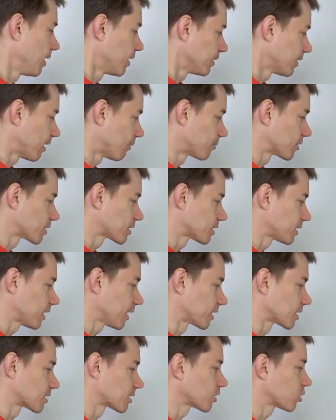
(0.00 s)
number
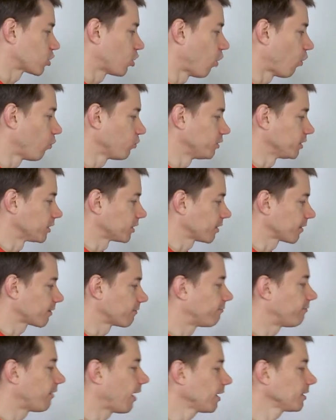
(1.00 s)
six coding like
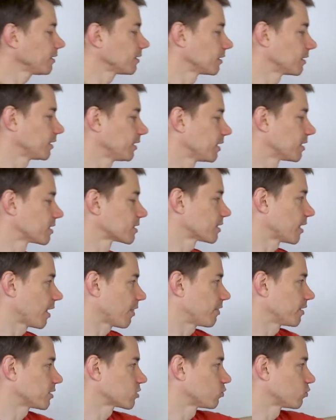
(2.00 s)
finally say this